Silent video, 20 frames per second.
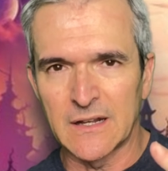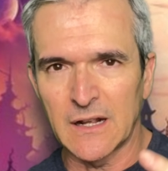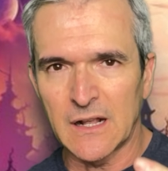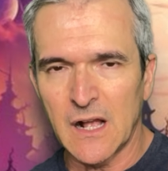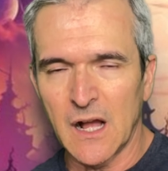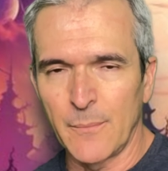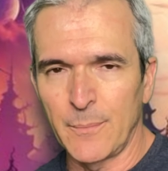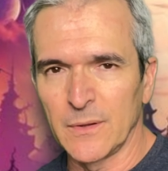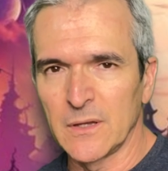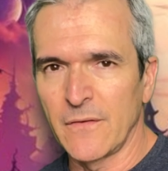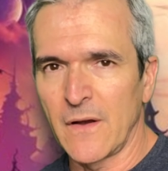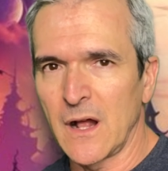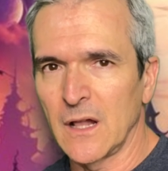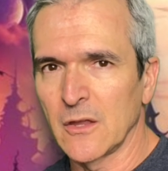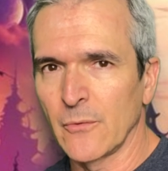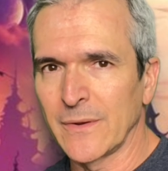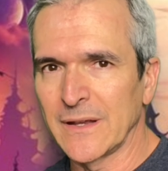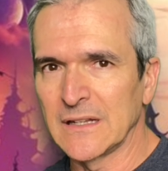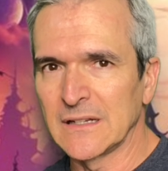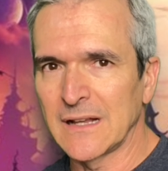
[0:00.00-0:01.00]
a couple of
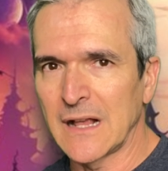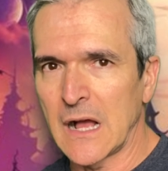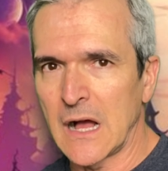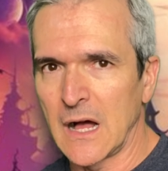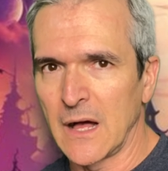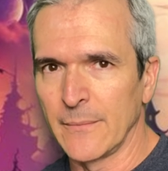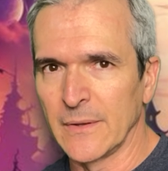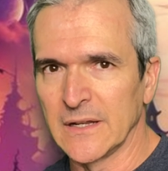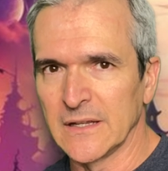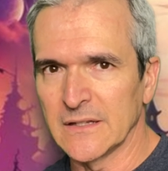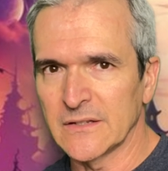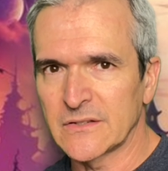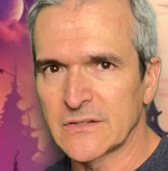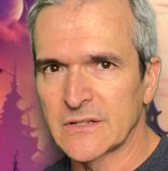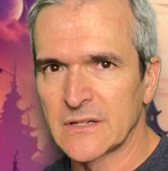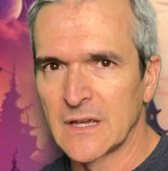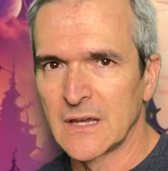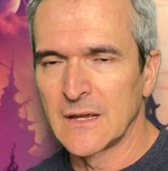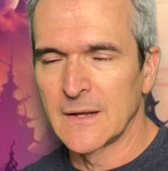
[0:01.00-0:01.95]
Halloween comedies.